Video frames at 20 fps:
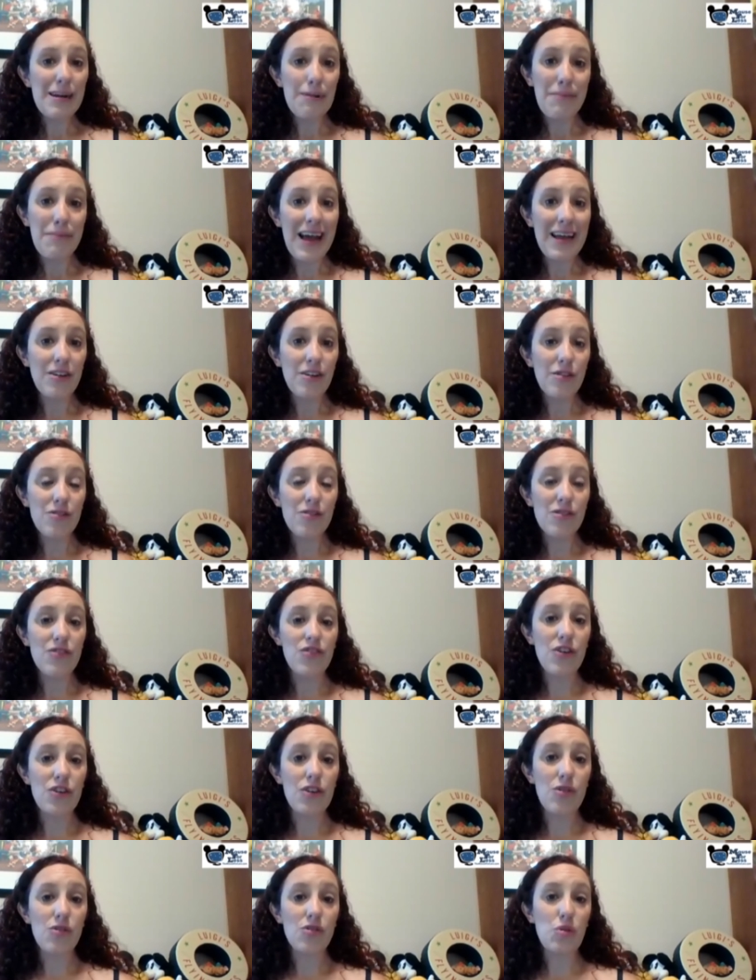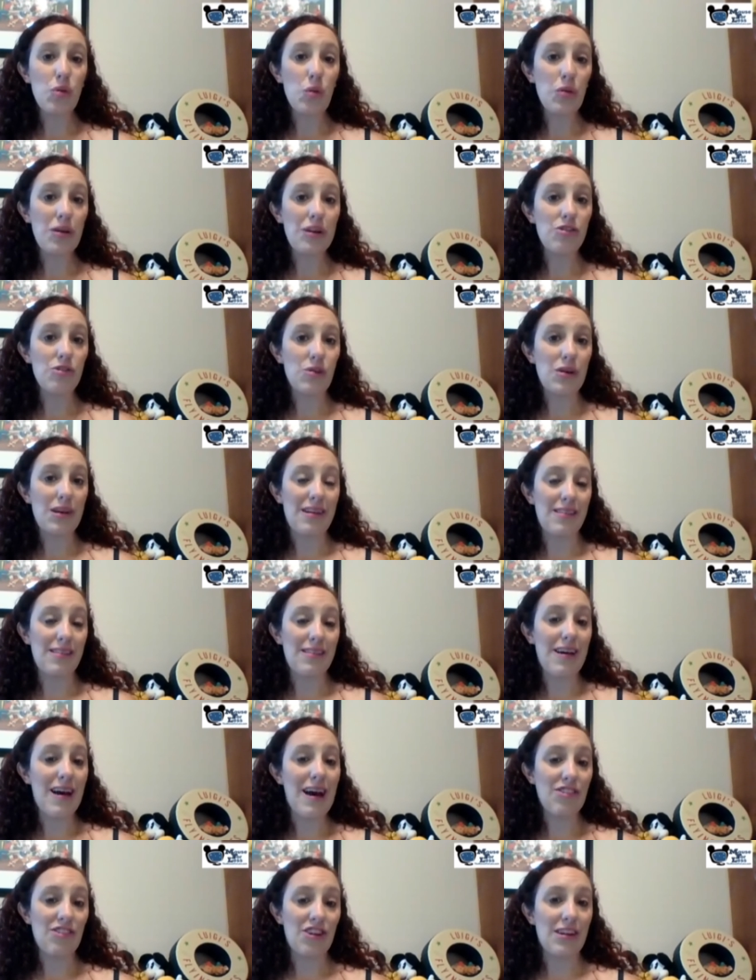bad news for those who enjoyed
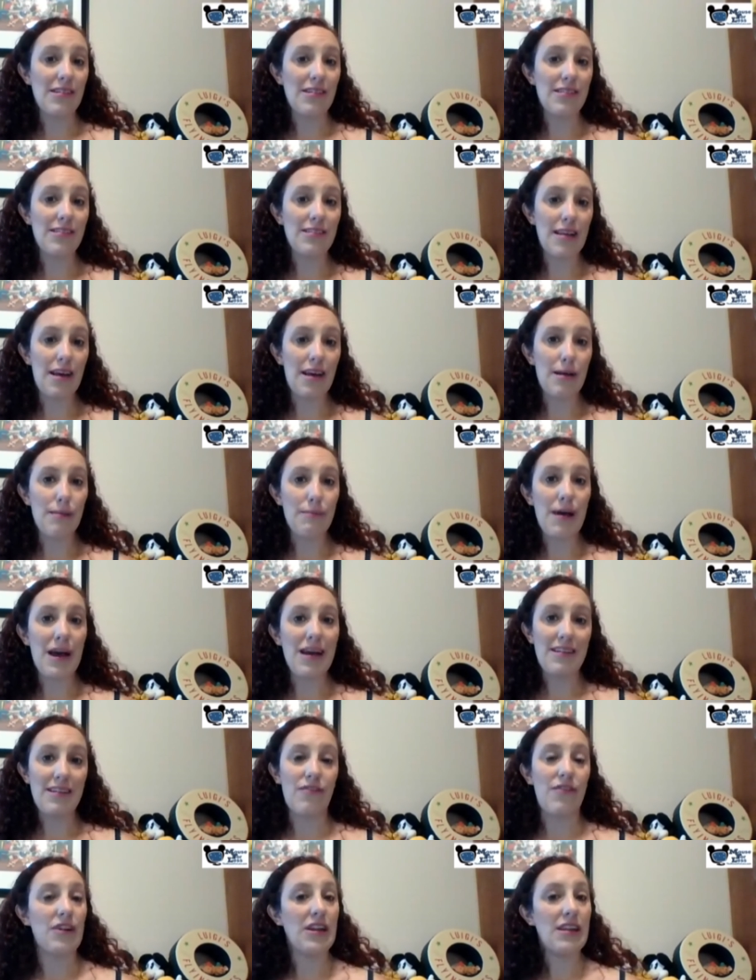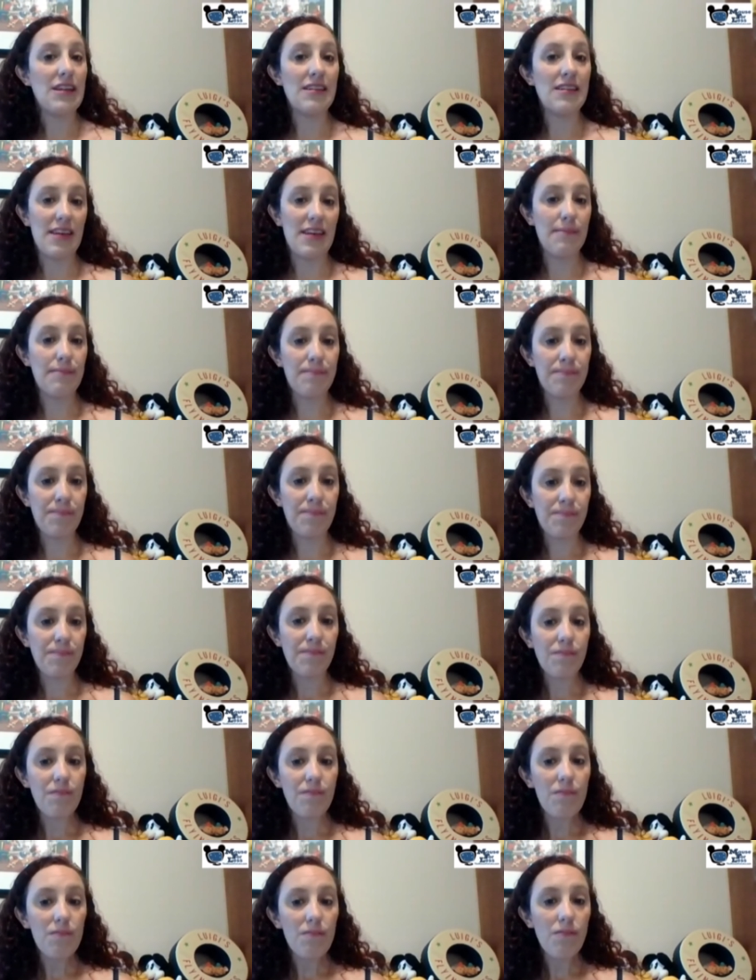the Hijinks. I definitely did.
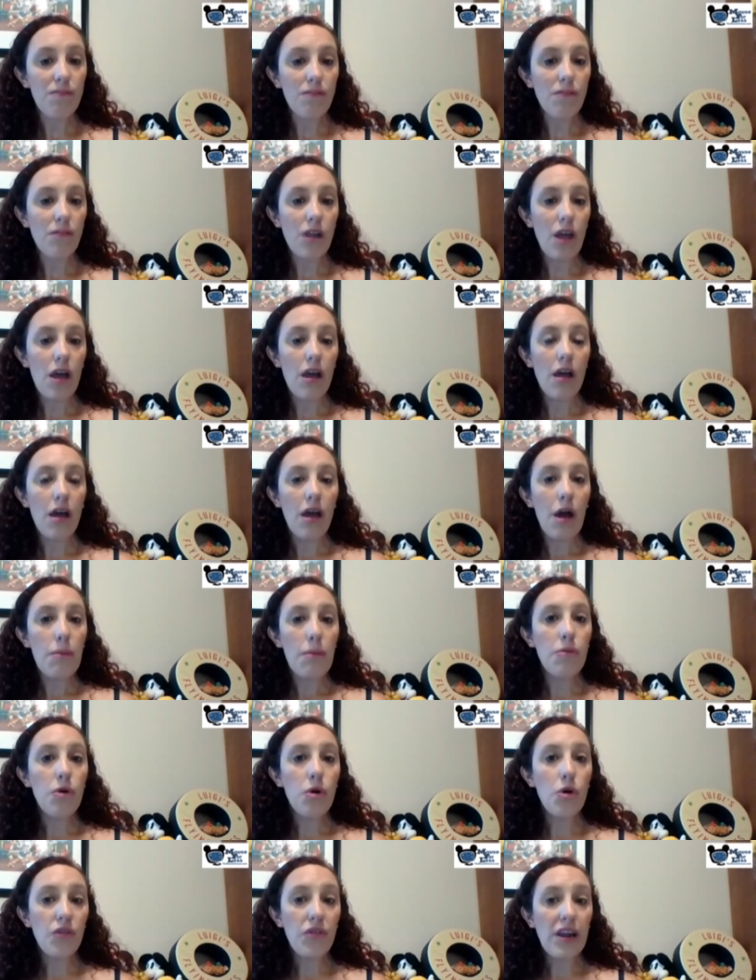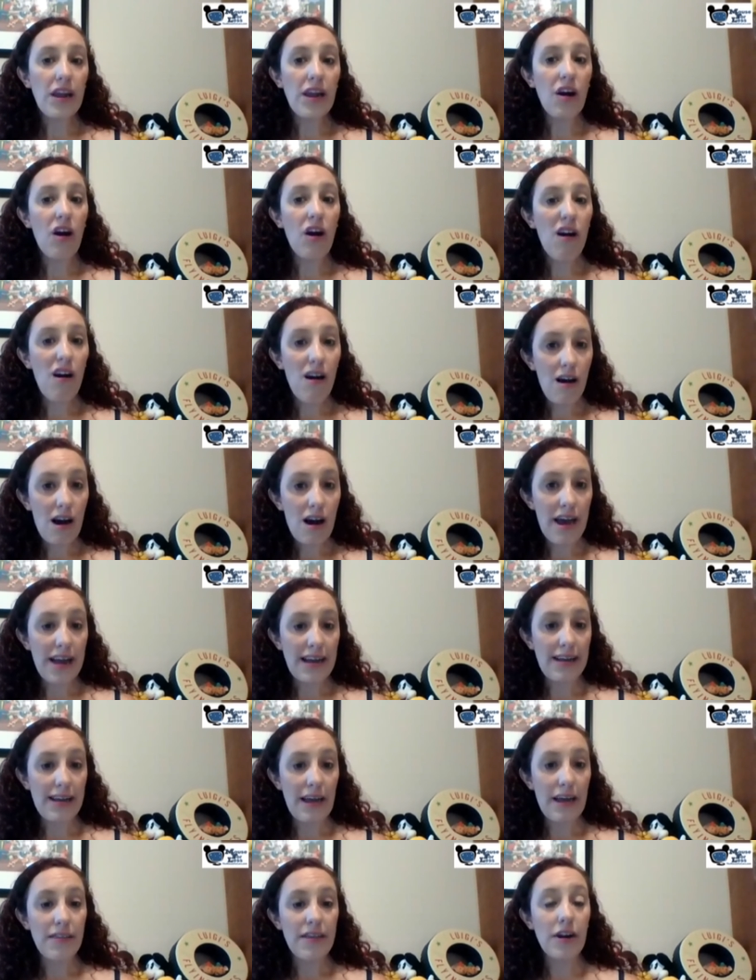Moving
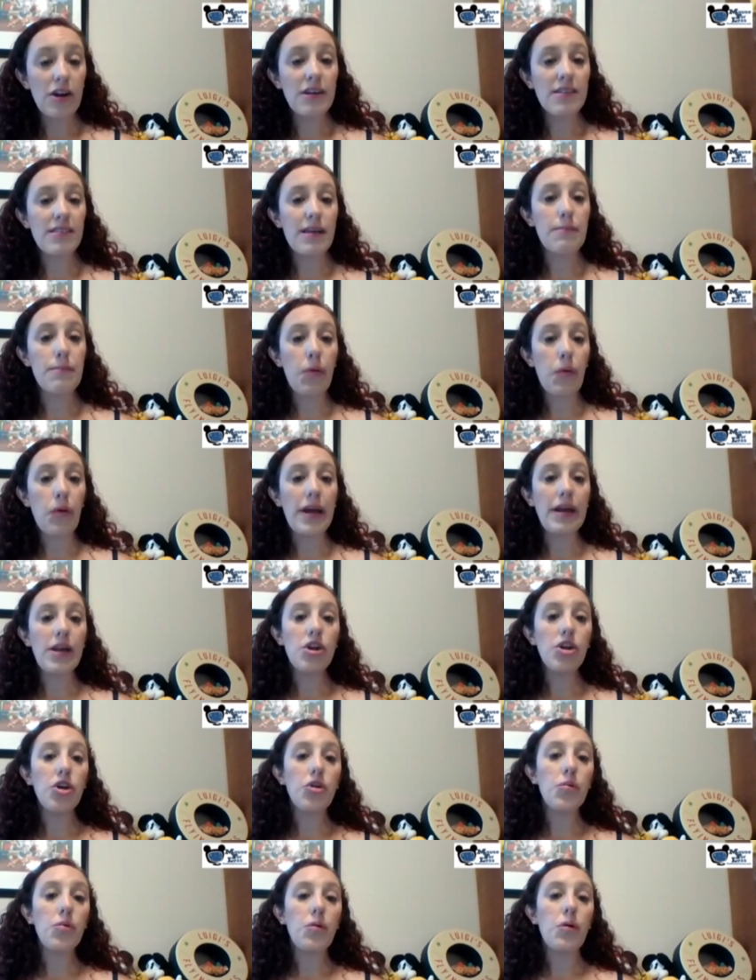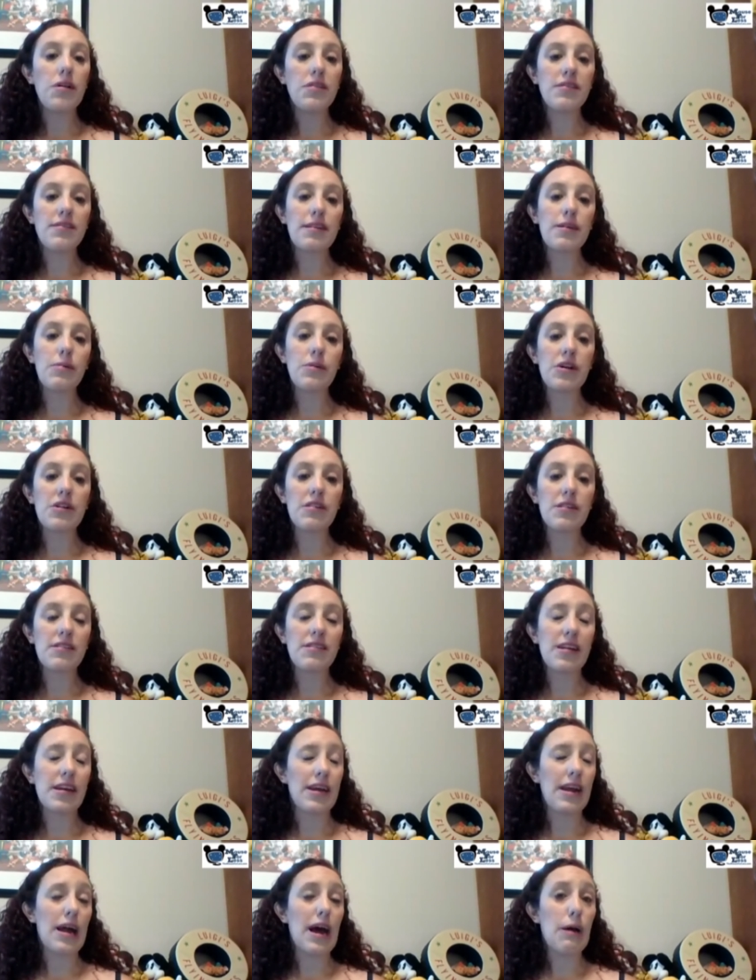on, there is a brand new Walt Disney World
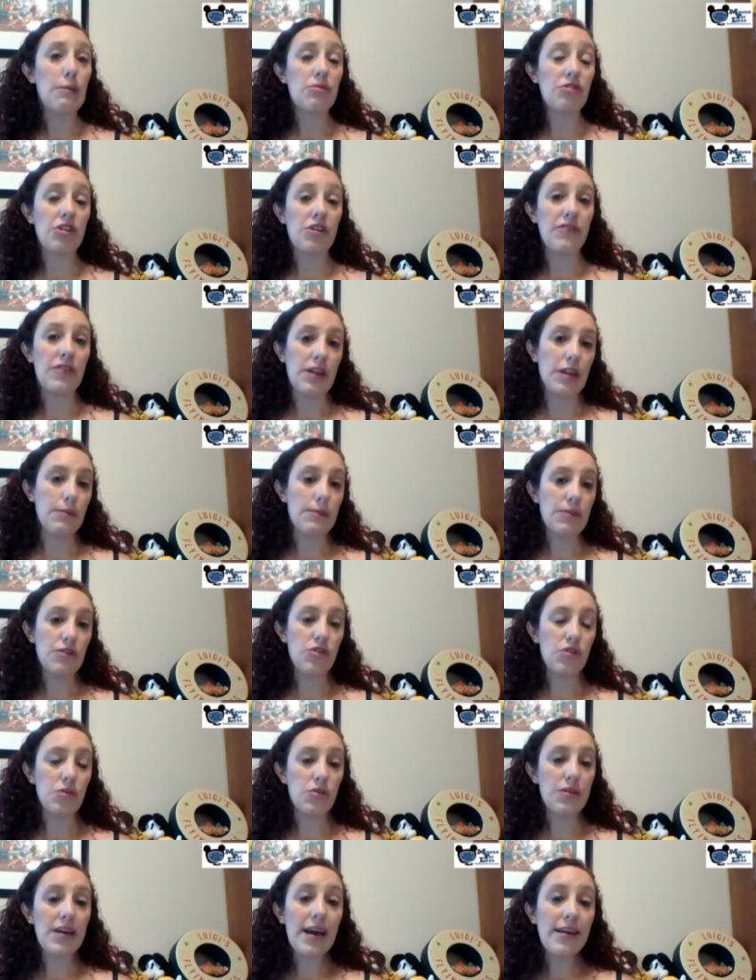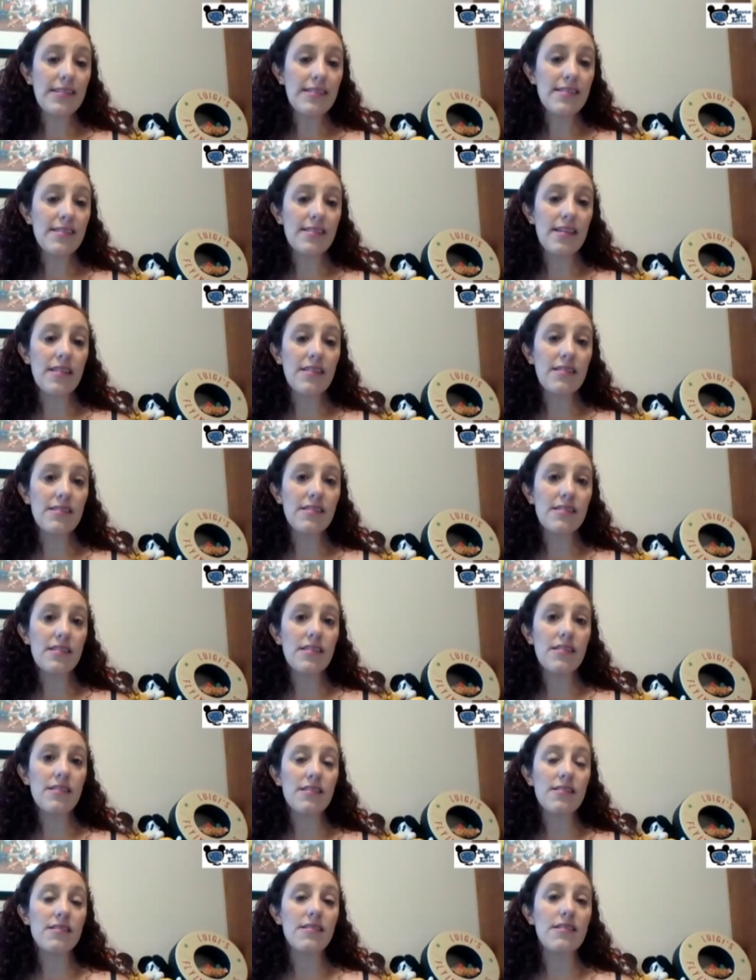ticket option available to guests. This
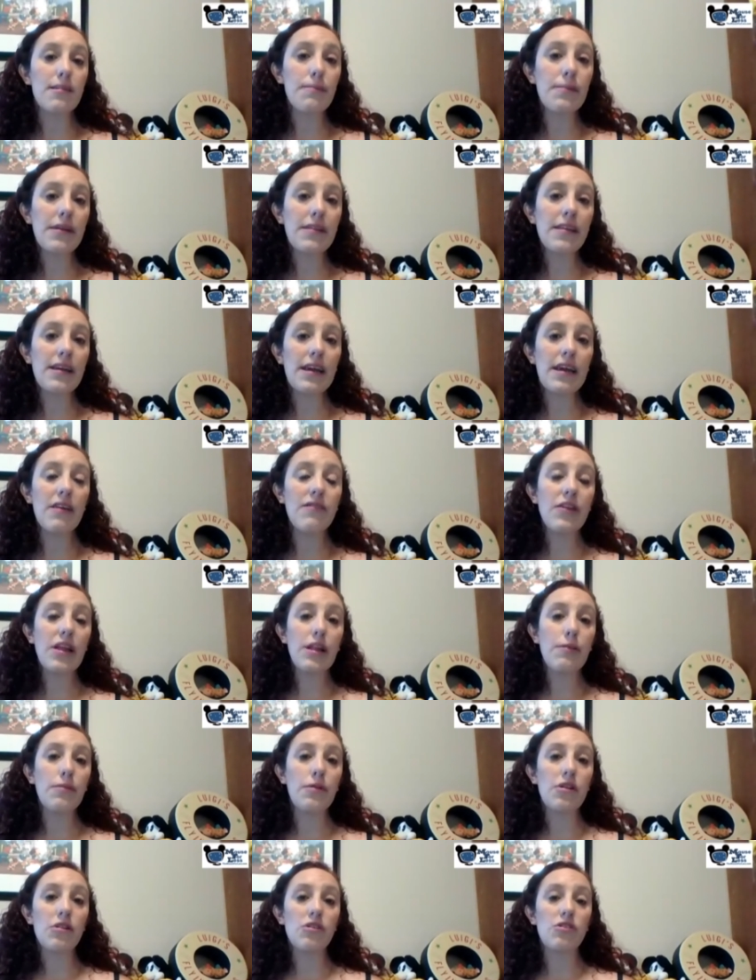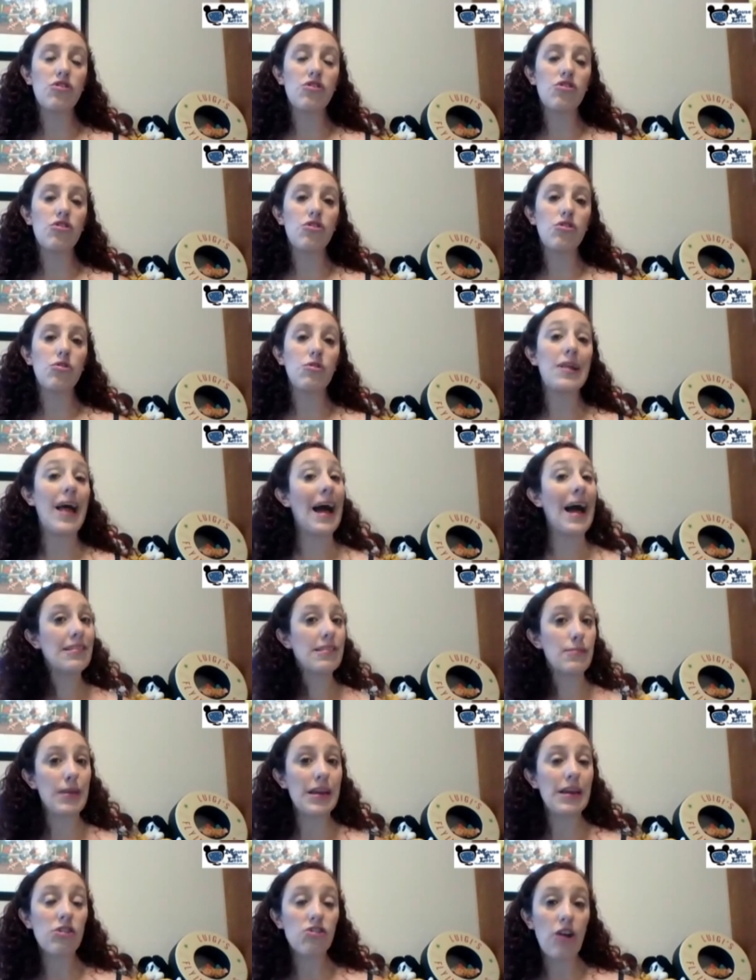is typically available to
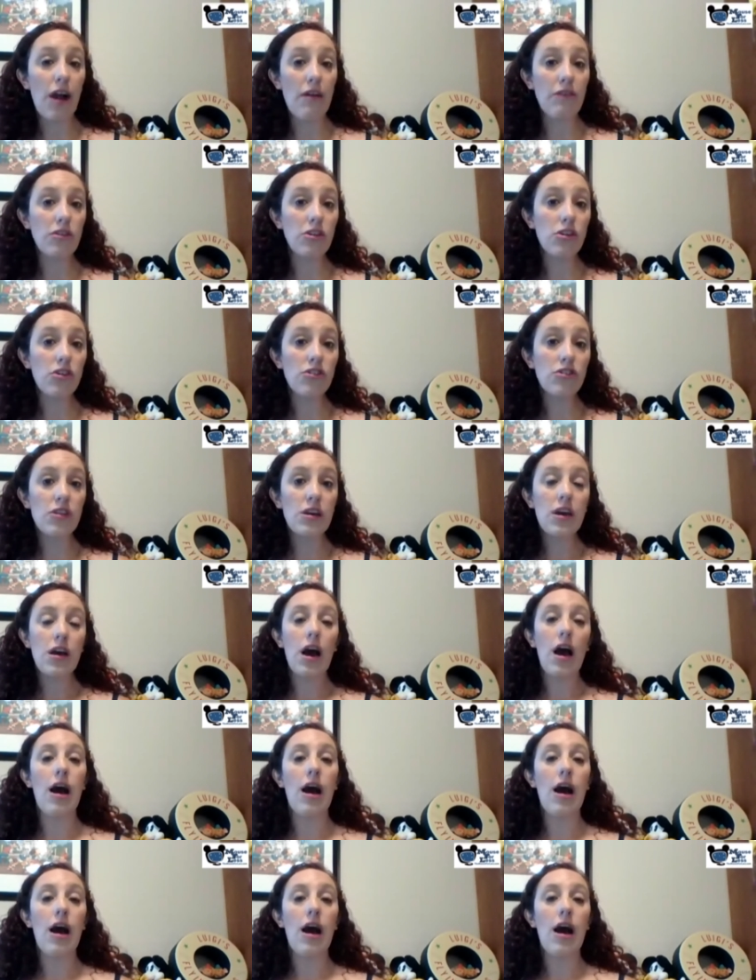last-minute travelers.